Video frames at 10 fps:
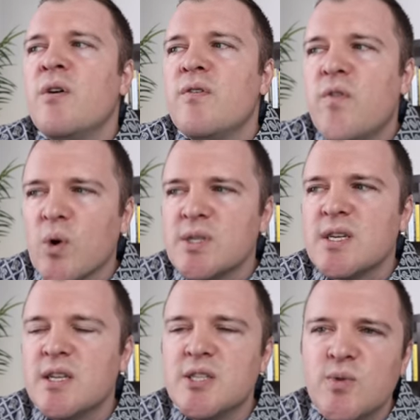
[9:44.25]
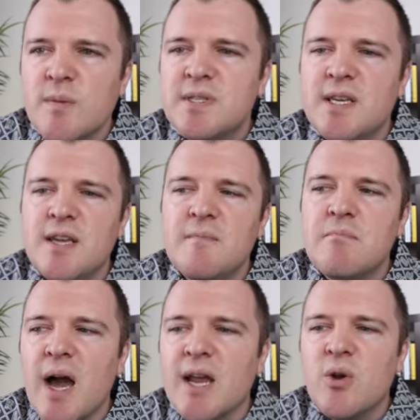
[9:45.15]
force conscripting
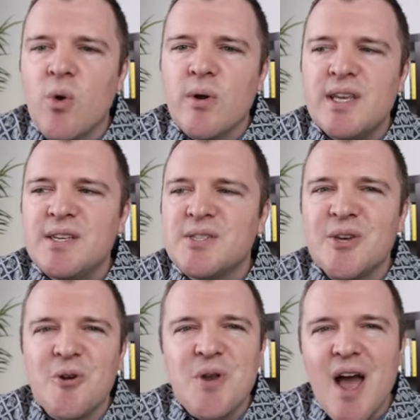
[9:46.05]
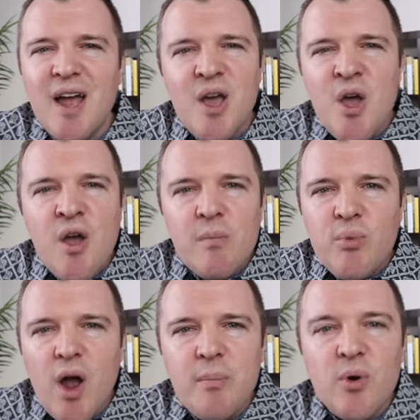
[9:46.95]
minorities that are not
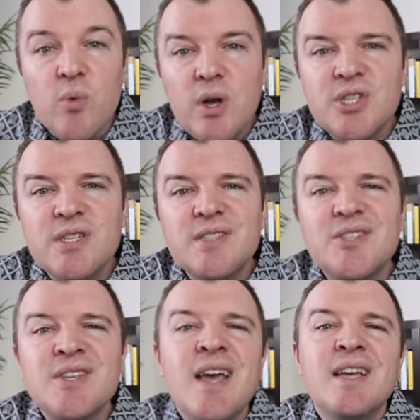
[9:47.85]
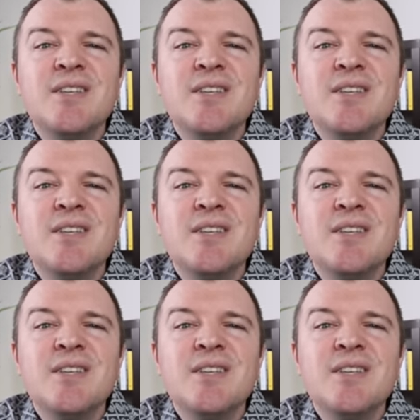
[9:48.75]
proper Russians,